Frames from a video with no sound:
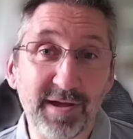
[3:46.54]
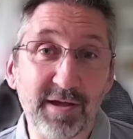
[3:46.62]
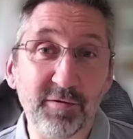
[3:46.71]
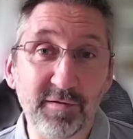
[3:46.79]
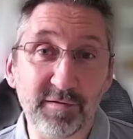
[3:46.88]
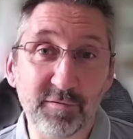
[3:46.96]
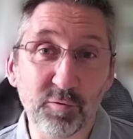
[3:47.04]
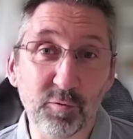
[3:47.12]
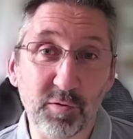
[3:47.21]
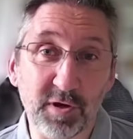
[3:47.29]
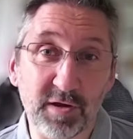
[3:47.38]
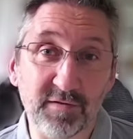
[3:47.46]
the
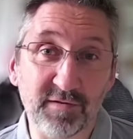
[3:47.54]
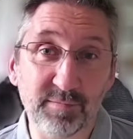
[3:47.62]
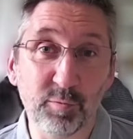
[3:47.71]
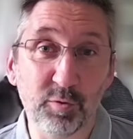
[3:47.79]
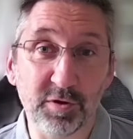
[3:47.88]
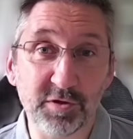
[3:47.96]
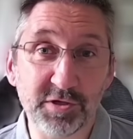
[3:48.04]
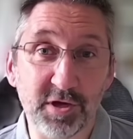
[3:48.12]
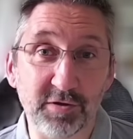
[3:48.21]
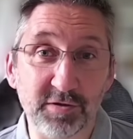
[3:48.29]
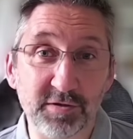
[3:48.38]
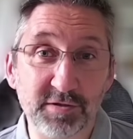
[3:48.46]
story in smaller
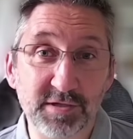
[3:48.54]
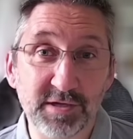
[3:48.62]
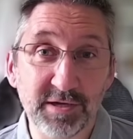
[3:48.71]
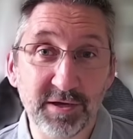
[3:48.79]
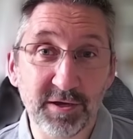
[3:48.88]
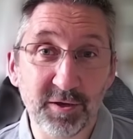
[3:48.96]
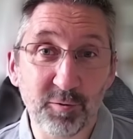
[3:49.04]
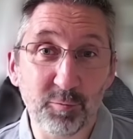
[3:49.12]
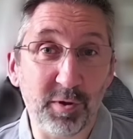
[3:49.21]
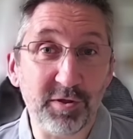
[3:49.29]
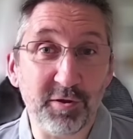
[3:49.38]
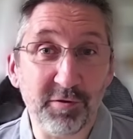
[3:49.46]
chunks.
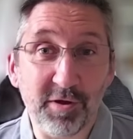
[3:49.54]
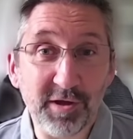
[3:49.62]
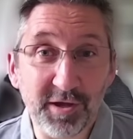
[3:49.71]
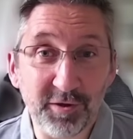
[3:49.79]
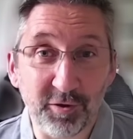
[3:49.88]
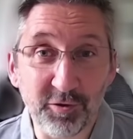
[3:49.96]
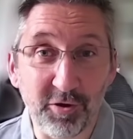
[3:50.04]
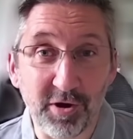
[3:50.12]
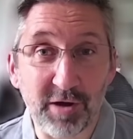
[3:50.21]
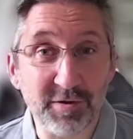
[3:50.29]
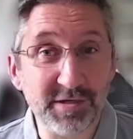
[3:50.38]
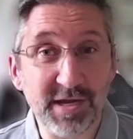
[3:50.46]
Whether you like it or not,
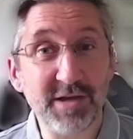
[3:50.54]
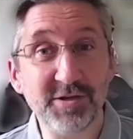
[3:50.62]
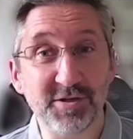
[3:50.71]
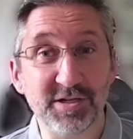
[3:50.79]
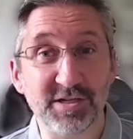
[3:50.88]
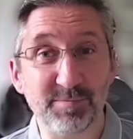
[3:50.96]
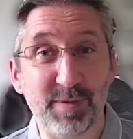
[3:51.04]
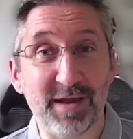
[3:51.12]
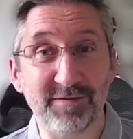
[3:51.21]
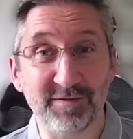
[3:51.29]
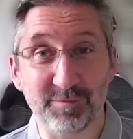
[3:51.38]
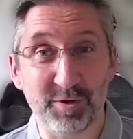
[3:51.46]
our attention
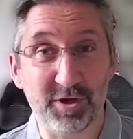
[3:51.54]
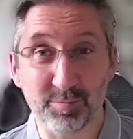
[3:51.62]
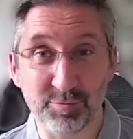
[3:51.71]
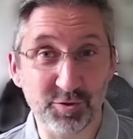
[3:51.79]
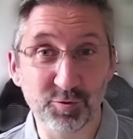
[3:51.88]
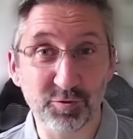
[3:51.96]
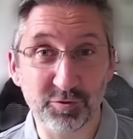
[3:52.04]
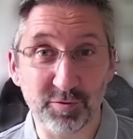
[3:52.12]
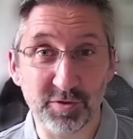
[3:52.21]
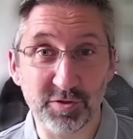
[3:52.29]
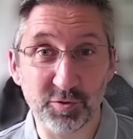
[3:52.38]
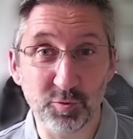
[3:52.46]
spans have become shorter
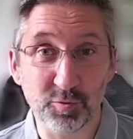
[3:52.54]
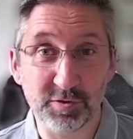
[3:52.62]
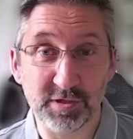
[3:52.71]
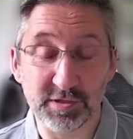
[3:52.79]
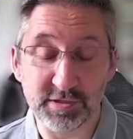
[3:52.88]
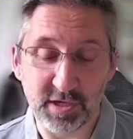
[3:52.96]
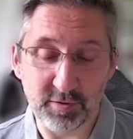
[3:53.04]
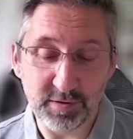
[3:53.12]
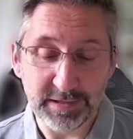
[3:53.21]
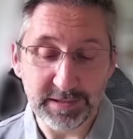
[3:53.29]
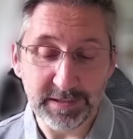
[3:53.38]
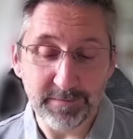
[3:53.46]
and shorter. So
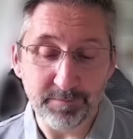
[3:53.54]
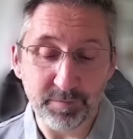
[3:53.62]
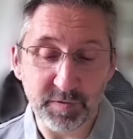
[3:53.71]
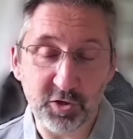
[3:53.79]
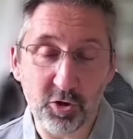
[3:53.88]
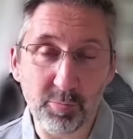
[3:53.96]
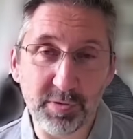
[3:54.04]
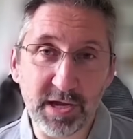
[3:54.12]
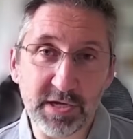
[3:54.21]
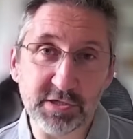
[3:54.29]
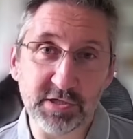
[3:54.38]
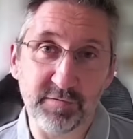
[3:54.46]
the
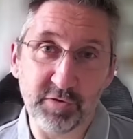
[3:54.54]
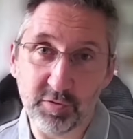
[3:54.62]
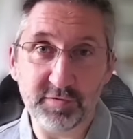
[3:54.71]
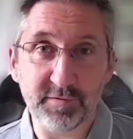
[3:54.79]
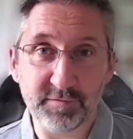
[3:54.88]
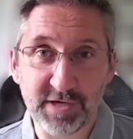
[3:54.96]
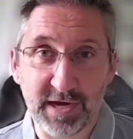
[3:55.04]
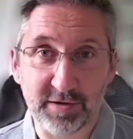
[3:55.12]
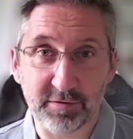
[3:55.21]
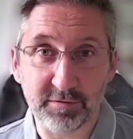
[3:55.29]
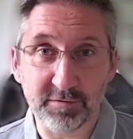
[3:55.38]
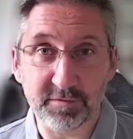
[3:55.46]
combination of lots of
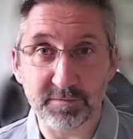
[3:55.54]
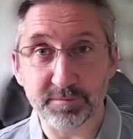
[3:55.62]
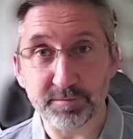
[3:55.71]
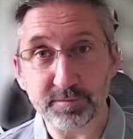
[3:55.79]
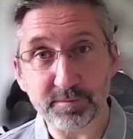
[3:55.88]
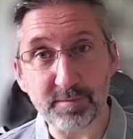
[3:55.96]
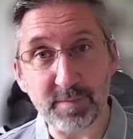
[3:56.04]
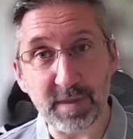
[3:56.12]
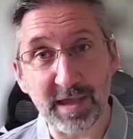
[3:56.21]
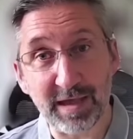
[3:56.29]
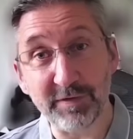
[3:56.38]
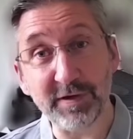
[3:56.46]
channels,
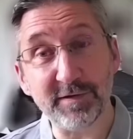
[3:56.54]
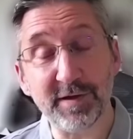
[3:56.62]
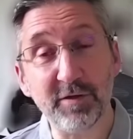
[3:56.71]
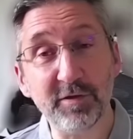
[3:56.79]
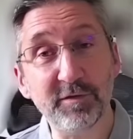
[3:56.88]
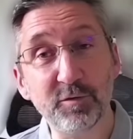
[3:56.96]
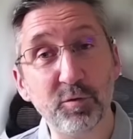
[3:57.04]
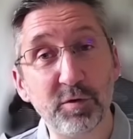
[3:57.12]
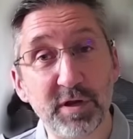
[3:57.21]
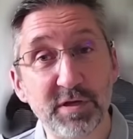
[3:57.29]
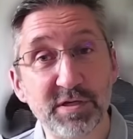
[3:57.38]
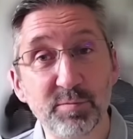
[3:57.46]
having to tell the
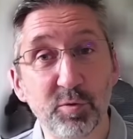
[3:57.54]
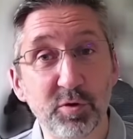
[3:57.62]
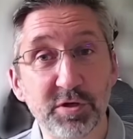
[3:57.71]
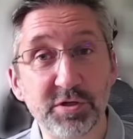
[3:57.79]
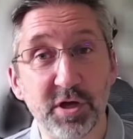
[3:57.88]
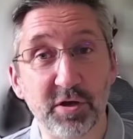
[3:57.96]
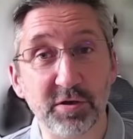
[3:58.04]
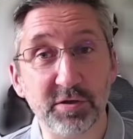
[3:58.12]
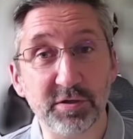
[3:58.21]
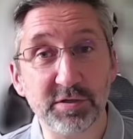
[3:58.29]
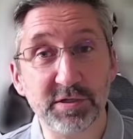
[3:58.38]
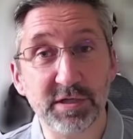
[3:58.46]
story in smaller
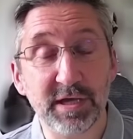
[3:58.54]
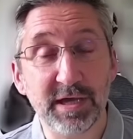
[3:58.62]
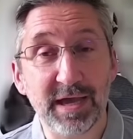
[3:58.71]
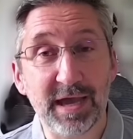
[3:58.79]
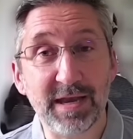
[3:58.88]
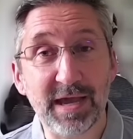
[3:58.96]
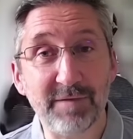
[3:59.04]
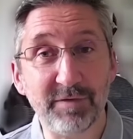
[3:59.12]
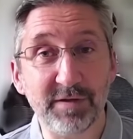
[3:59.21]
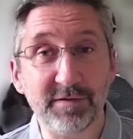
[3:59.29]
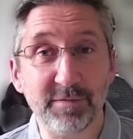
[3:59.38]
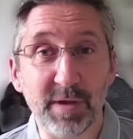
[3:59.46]
chunks, and
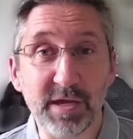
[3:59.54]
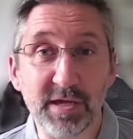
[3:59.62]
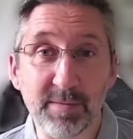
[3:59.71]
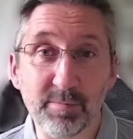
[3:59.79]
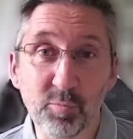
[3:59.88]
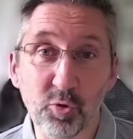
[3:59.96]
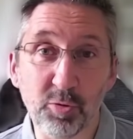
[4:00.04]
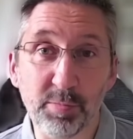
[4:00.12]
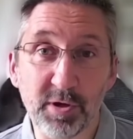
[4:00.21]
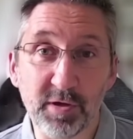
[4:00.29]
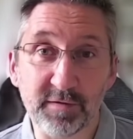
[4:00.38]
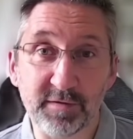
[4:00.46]
having to make it more
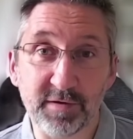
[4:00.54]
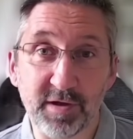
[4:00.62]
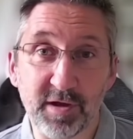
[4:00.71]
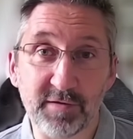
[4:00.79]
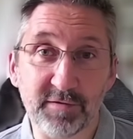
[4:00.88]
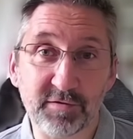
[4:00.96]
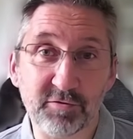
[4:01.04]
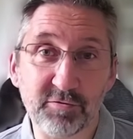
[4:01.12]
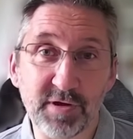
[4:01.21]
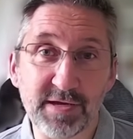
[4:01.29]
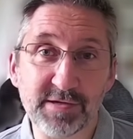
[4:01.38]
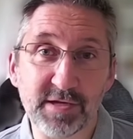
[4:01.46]
personalized has
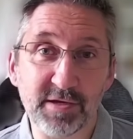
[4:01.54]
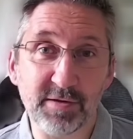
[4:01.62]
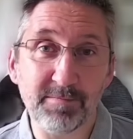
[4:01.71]
created a